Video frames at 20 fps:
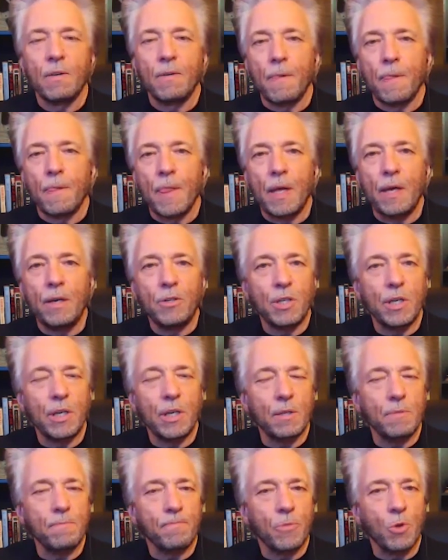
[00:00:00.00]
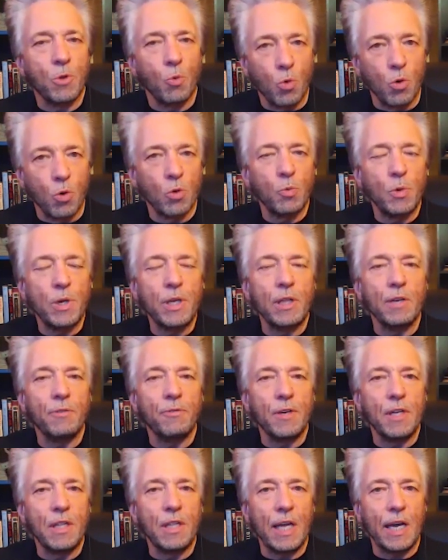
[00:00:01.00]
he said, the world we live
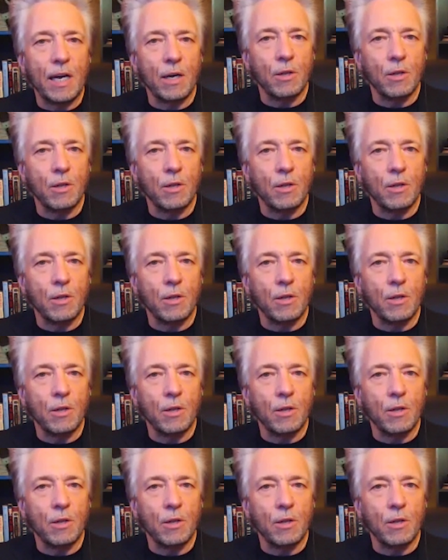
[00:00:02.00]
in now,